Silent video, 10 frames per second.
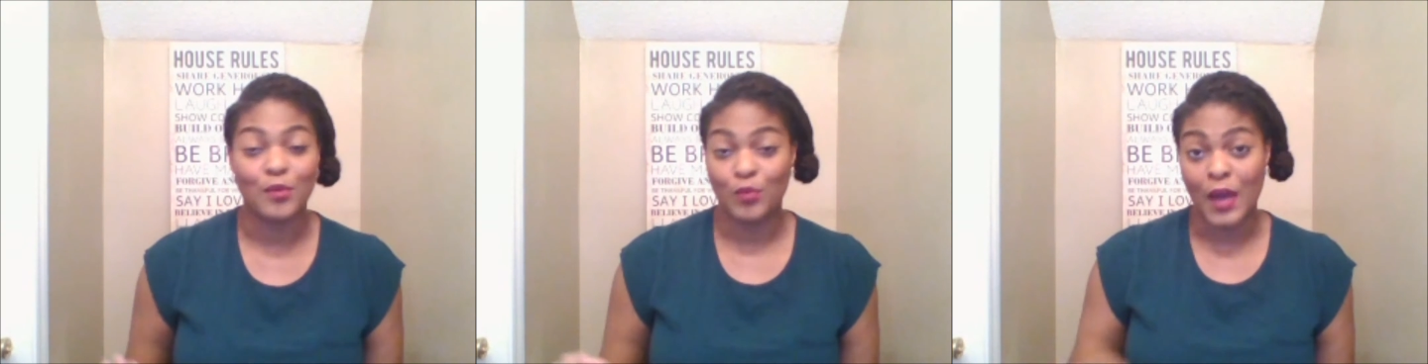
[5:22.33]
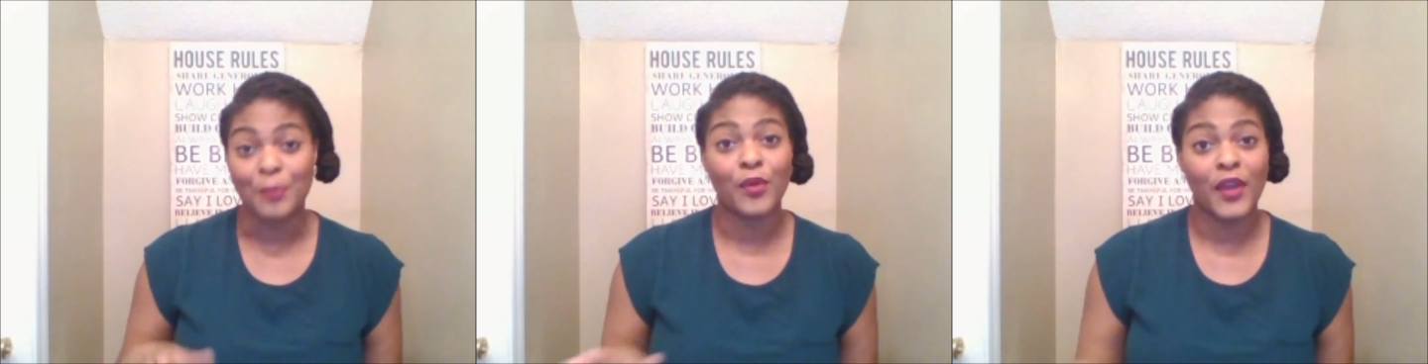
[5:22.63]
Well,
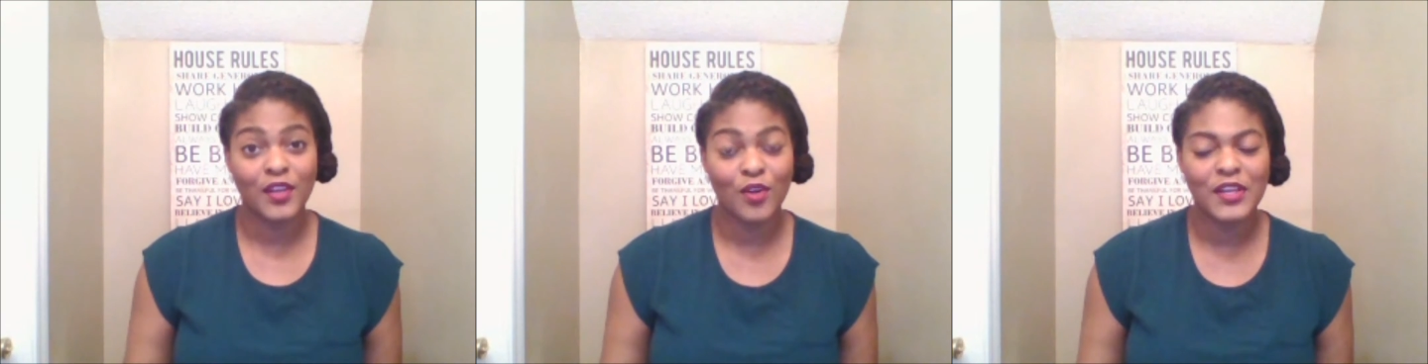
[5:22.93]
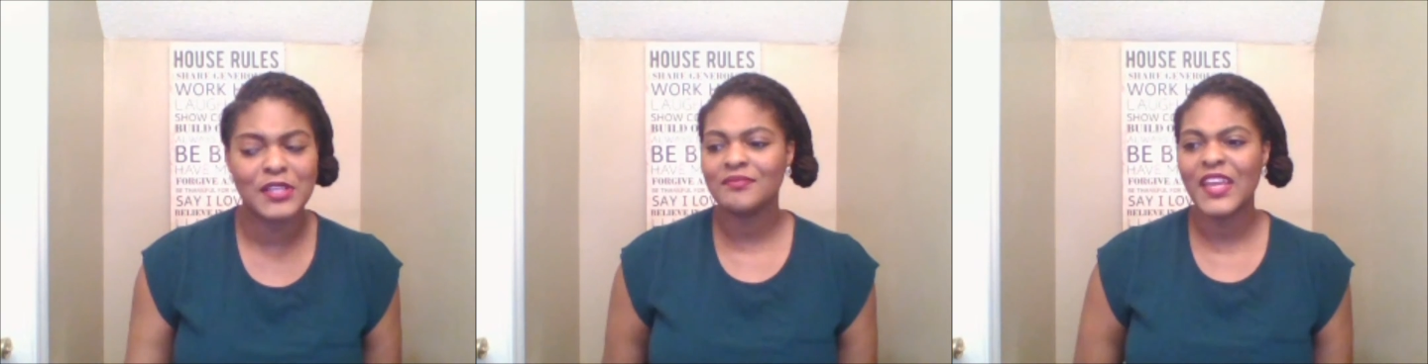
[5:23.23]
I prayed on
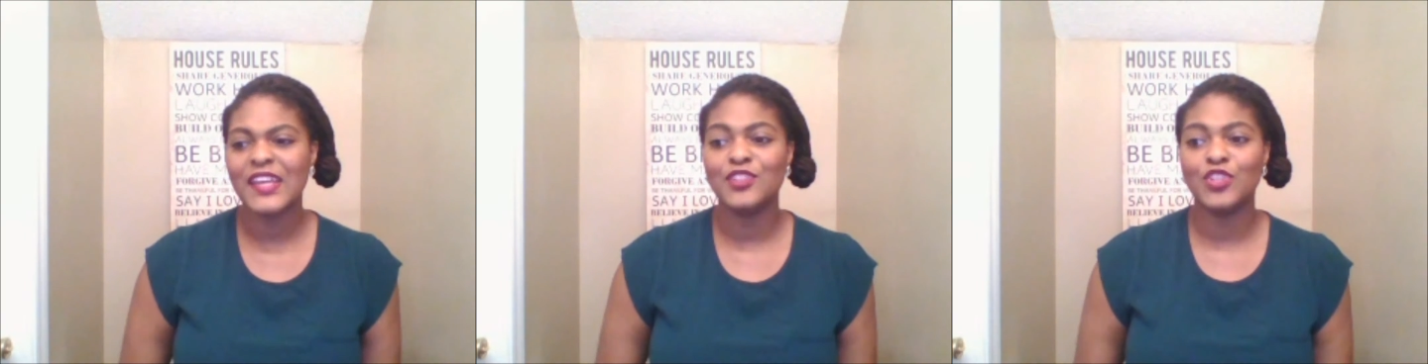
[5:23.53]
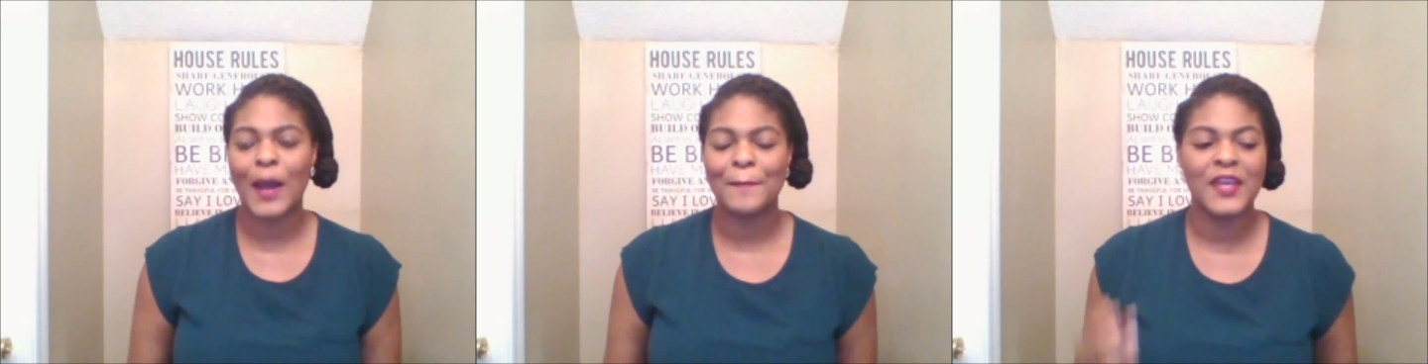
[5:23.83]
it. You
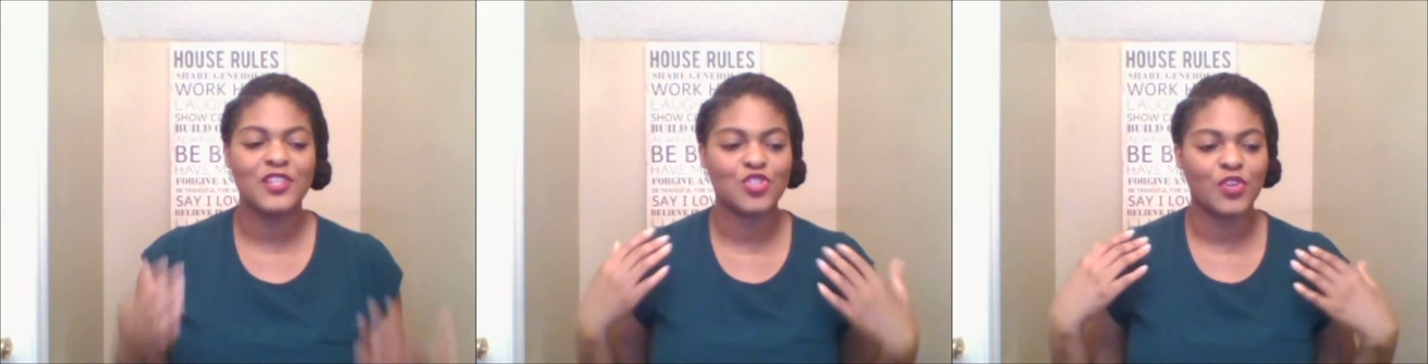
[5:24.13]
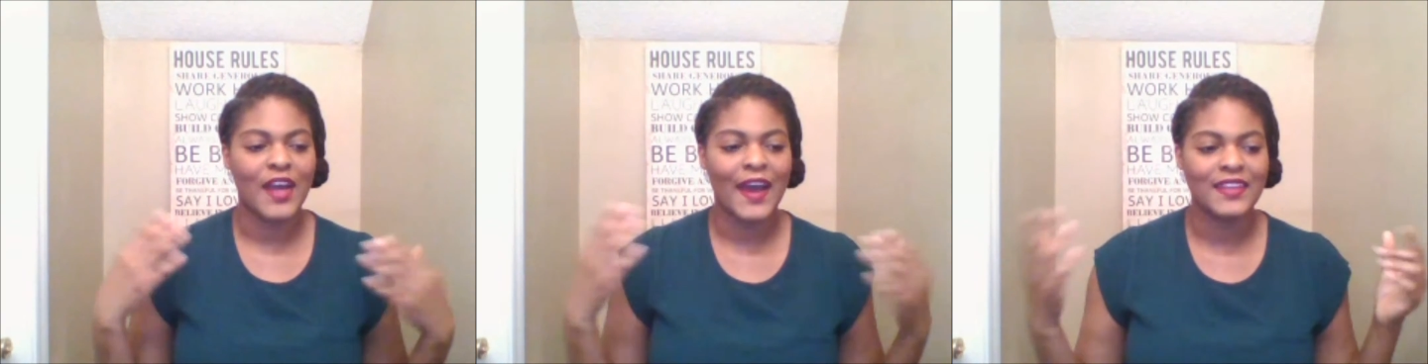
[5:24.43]
know, I made
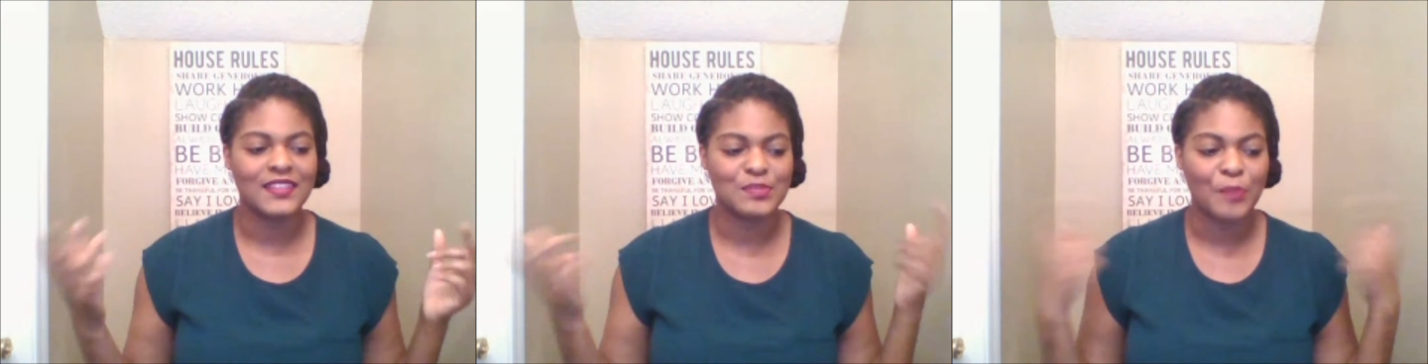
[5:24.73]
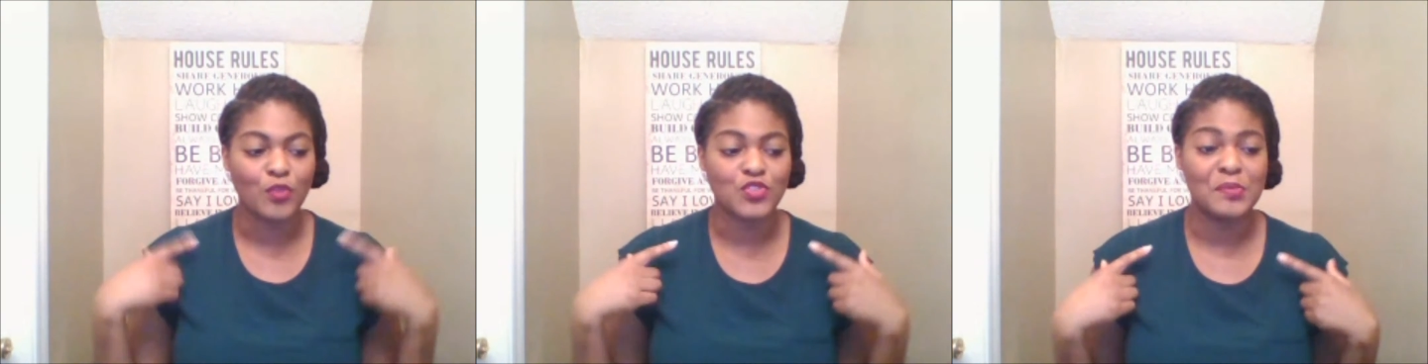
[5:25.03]
sure God
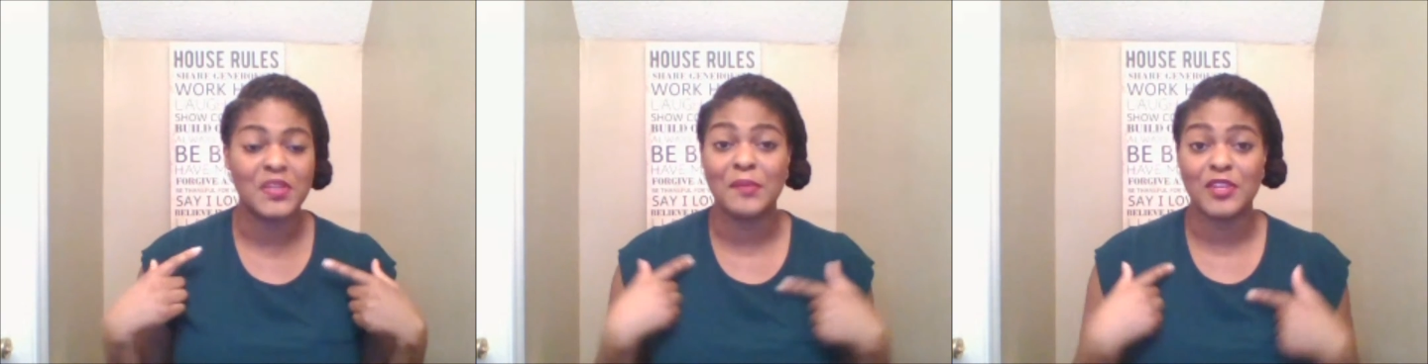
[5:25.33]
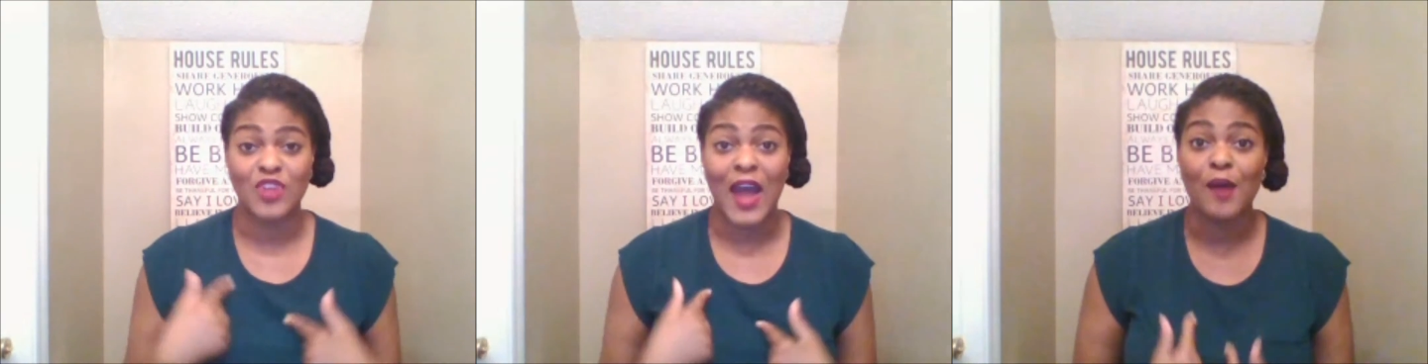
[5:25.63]
spoke to me to
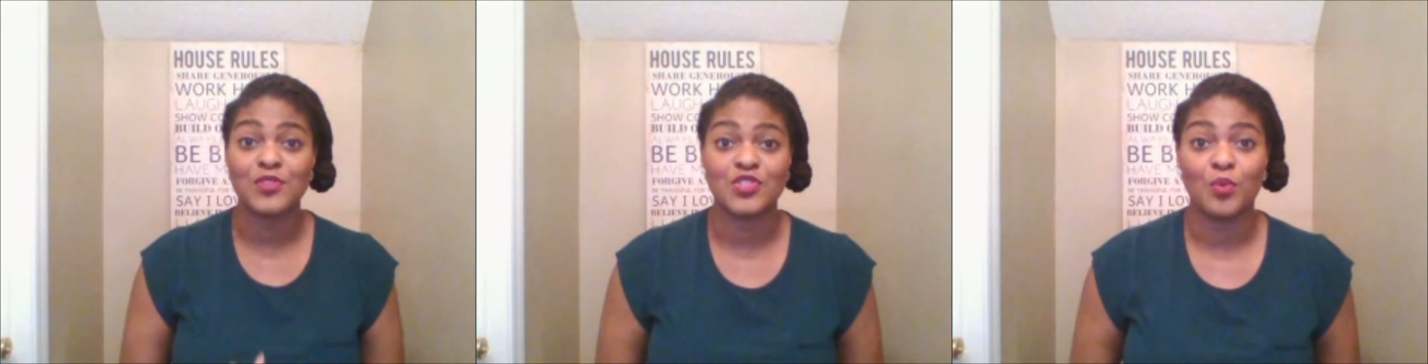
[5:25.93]
make sure I was